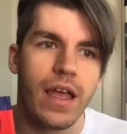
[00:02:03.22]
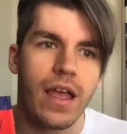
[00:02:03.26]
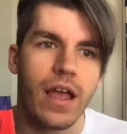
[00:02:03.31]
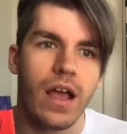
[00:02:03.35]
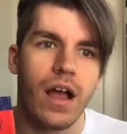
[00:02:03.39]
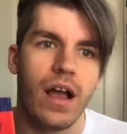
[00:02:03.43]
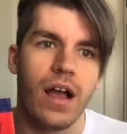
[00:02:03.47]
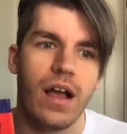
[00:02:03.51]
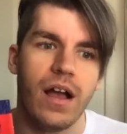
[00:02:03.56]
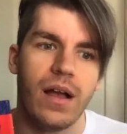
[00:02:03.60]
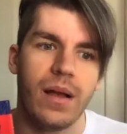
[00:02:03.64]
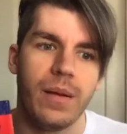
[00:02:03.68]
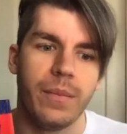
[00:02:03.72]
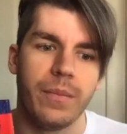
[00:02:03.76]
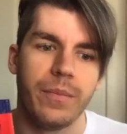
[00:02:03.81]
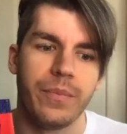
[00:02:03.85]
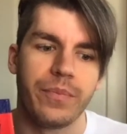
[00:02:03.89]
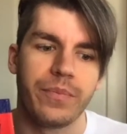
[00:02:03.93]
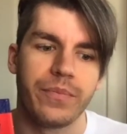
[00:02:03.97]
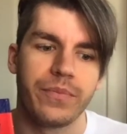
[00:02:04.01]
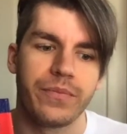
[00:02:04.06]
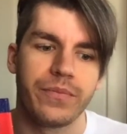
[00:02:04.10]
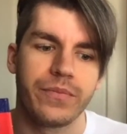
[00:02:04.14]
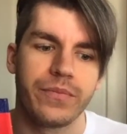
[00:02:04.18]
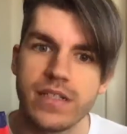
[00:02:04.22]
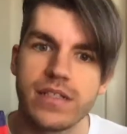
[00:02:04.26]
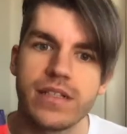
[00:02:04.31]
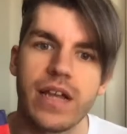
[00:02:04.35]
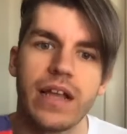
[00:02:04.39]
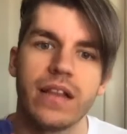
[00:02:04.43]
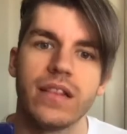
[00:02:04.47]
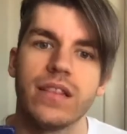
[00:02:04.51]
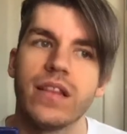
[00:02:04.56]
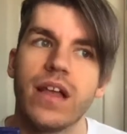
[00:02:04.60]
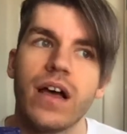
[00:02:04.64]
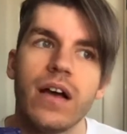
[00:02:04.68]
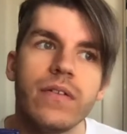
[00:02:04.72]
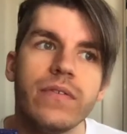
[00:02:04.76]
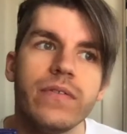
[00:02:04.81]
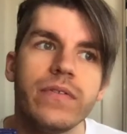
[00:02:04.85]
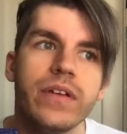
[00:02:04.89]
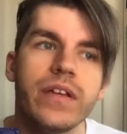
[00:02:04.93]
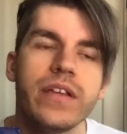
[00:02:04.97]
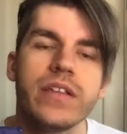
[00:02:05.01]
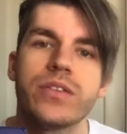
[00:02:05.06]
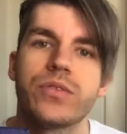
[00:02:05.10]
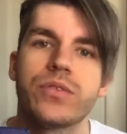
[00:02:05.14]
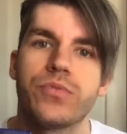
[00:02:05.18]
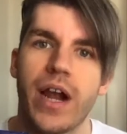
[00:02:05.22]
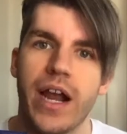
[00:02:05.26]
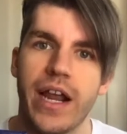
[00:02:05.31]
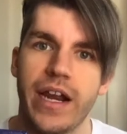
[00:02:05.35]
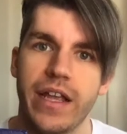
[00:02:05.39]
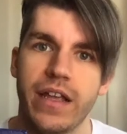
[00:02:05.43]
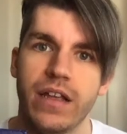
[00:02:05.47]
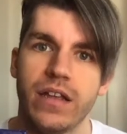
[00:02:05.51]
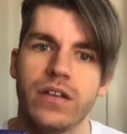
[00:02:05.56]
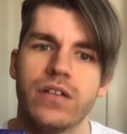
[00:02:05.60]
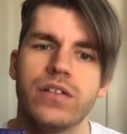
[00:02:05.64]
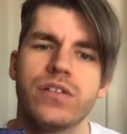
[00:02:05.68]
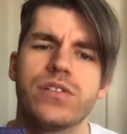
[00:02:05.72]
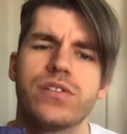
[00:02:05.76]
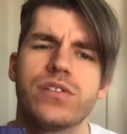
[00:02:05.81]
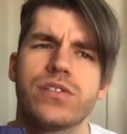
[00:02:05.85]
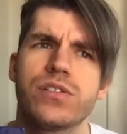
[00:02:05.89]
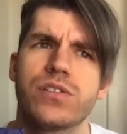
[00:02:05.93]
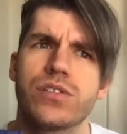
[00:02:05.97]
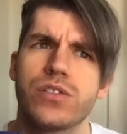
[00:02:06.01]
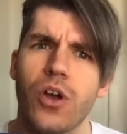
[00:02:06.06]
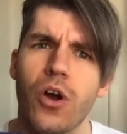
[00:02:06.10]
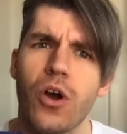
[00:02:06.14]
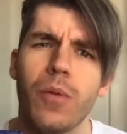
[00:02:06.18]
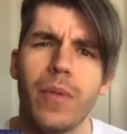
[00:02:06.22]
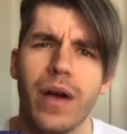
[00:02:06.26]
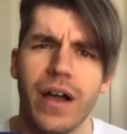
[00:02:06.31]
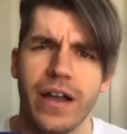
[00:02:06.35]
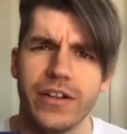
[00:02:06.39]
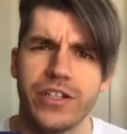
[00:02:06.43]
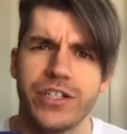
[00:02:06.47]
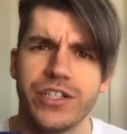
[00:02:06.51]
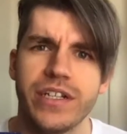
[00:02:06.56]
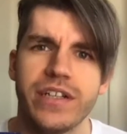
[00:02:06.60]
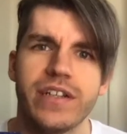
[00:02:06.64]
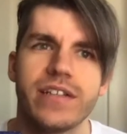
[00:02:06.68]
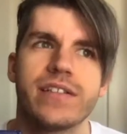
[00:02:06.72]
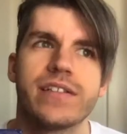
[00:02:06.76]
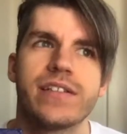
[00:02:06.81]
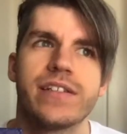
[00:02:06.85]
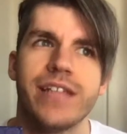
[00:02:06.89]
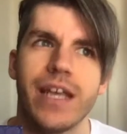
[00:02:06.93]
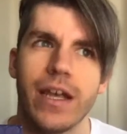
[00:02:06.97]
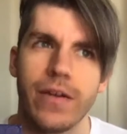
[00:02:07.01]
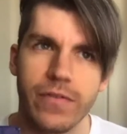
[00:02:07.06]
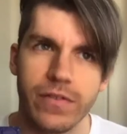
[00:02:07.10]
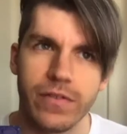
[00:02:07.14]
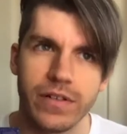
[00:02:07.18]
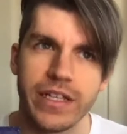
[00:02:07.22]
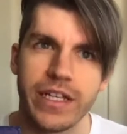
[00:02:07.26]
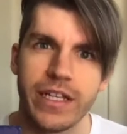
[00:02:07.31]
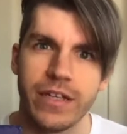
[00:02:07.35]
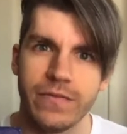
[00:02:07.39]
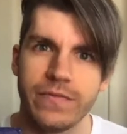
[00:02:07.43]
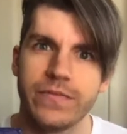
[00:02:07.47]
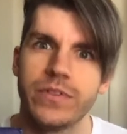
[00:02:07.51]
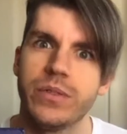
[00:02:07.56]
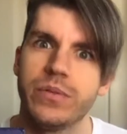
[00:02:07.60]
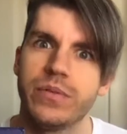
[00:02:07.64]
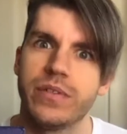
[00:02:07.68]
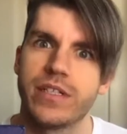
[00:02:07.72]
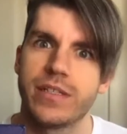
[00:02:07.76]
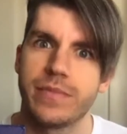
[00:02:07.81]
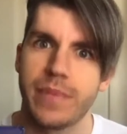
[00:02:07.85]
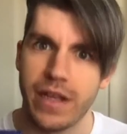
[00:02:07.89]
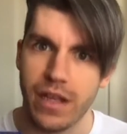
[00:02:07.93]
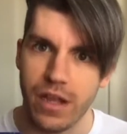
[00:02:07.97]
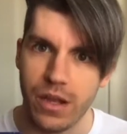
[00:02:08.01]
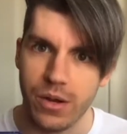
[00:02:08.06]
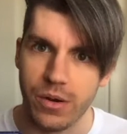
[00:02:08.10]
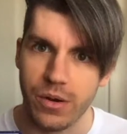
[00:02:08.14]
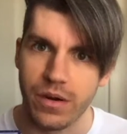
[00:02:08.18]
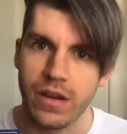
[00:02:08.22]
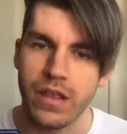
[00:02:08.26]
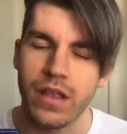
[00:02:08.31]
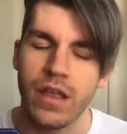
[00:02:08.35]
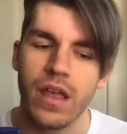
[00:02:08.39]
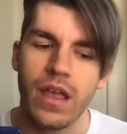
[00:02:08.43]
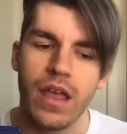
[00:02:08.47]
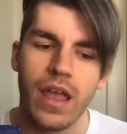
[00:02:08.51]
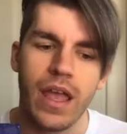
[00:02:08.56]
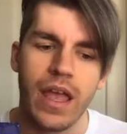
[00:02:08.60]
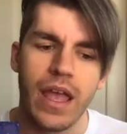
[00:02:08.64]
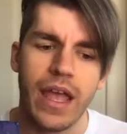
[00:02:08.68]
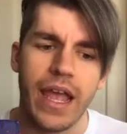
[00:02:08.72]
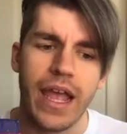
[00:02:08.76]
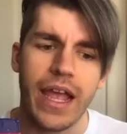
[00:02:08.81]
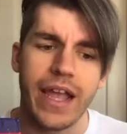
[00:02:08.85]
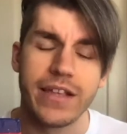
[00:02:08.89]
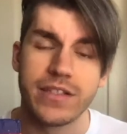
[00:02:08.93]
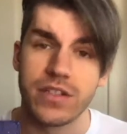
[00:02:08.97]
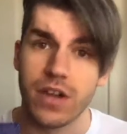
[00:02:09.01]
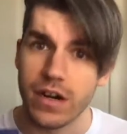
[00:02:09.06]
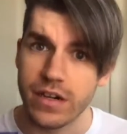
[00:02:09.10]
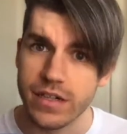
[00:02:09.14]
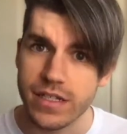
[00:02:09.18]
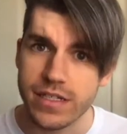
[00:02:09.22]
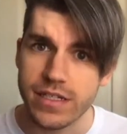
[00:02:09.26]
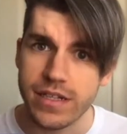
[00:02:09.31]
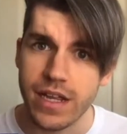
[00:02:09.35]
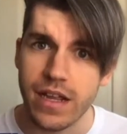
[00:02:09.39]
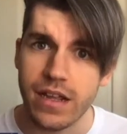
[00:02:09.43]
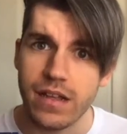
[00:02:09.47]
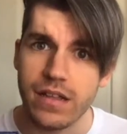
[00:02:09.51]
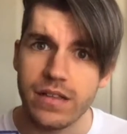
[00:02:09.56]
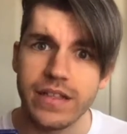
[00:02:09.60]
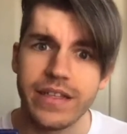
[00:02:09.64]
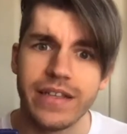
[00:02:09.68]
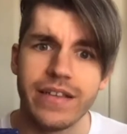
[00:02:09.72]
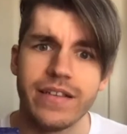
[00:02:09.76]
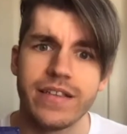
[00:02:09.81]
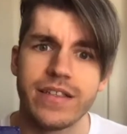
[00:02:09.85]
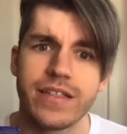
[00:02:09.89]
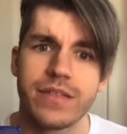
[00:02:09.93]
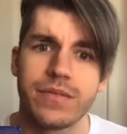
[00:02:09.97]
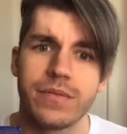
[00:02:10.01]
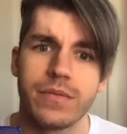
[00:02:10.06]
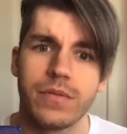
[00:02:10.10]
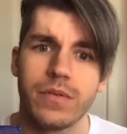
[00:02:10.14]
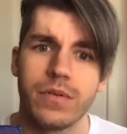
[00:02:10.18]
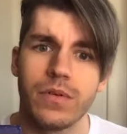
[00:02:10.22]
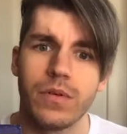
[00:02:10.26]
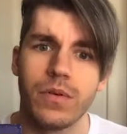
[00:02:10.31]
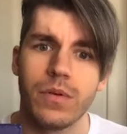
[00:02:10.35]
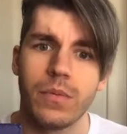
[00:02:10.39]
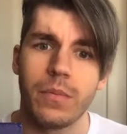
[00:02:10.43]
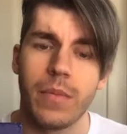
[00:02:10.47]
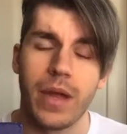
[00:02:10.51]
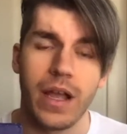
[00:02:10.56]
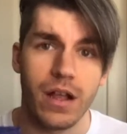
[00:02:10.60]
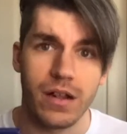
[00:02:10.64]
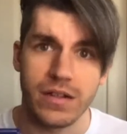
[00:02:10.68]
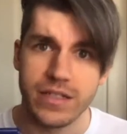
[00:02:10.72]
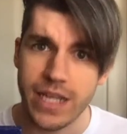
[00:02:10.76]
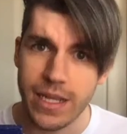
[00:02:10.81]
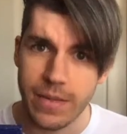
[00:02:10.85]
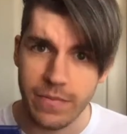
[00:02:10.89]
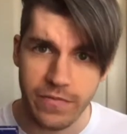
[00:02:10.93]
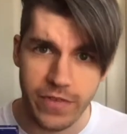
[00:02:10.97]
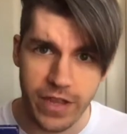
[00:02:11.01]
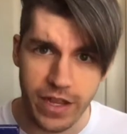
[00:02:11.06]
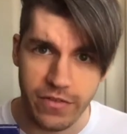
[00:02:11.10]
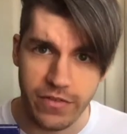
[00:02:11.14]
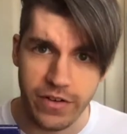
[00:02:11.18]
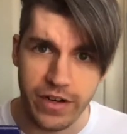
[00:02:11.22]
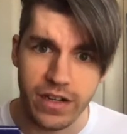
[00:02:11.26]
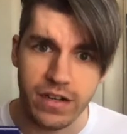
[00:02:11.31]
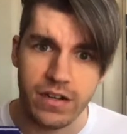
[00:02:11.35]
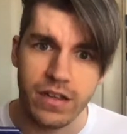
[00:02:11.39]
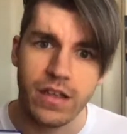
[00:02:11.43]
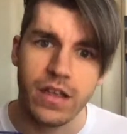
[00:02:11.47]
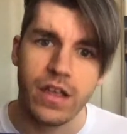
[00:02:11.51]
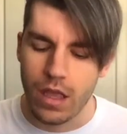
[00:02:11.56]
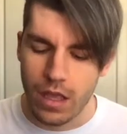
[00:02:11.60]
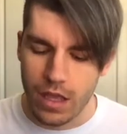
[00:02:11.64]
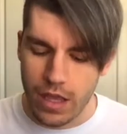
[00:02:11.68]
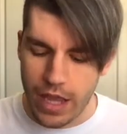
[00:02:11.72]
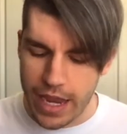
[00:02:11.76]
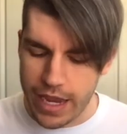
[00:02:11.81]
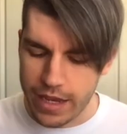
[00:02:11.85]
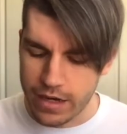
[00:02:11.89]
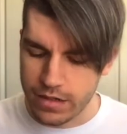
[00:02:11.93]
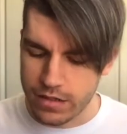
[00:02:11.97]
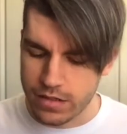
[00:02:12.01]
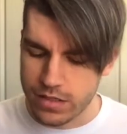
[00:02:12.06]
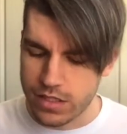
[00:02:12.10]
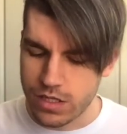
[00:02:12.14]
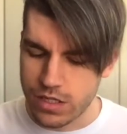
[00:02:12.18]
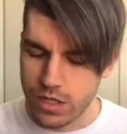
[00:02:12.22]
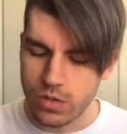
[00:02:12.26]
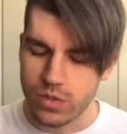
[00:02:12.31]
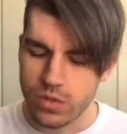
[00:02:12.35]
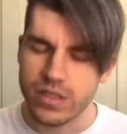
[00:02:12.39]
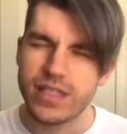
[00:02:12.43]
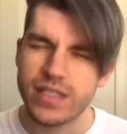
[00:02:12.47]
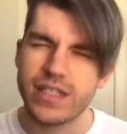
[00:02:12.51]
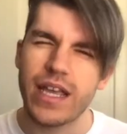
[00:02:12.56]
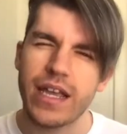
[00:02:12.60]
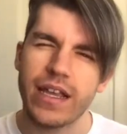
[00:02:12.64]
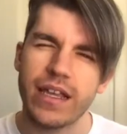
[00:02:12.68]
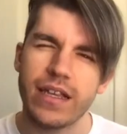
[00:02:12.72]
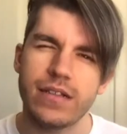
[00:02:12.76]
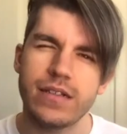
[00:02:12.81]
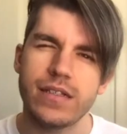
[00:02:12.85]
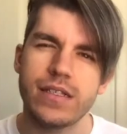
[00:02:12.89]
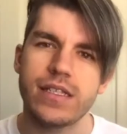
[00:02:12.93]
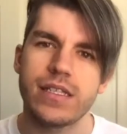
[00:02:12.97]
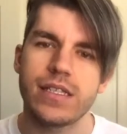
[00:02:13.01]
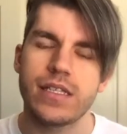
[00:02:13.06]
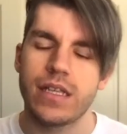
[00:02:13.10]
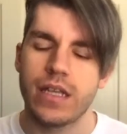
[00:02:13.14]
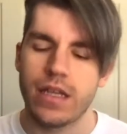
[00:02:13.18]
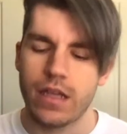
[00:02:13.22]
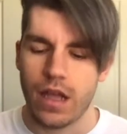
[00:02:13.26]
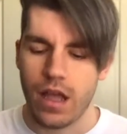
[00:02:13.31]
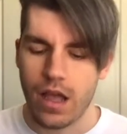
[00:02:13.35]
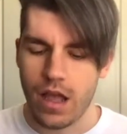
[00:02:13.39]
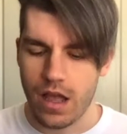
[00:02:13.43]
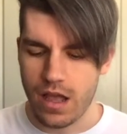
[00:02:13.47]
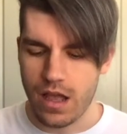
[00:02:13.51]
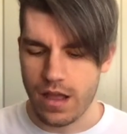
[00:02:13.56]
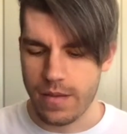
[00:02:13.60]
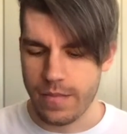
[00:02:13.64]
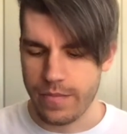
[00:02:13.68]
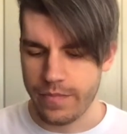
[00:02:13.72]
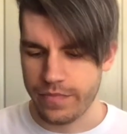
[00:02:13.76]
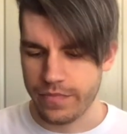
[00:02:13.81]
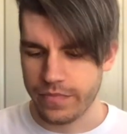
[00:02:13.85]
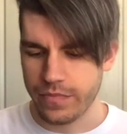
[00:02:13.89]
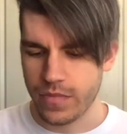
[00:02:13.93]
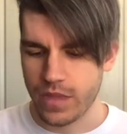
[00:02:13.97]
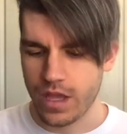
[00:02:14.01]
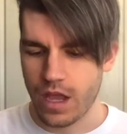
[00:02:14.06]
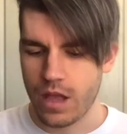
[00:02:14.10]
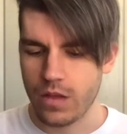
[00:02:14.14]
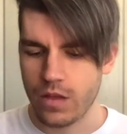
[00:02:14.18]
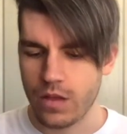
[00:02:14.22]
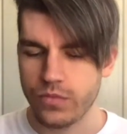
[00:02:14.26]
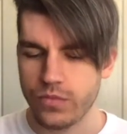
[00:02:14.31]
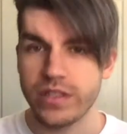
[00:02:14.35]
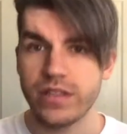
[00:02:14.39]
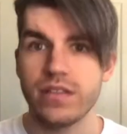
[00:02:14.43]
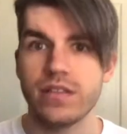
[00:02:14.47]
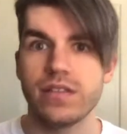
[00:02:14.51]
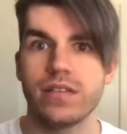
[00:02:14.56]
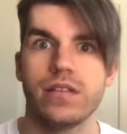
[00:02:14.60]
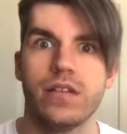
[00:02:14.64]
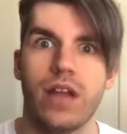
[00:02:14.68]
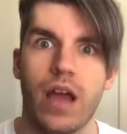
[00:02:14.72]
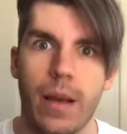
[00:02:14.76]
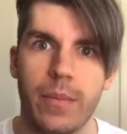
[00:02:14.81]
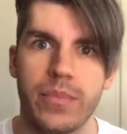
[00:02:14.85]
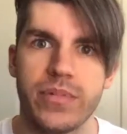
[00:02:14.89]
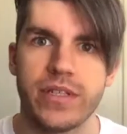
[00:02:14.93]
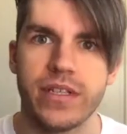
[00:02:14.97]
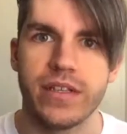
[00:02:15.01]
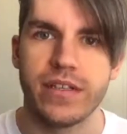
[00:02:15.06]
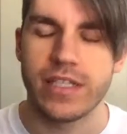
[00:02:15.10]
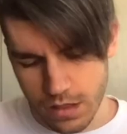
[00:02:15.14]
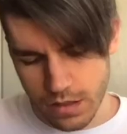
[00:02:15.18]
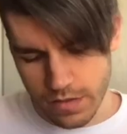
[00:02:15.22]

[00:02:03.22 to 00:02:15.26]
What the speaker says: I love his writing so much. It has definitely influenced my own. His art style is my all-time favorite. And so Seconds, I'll read the synopsis.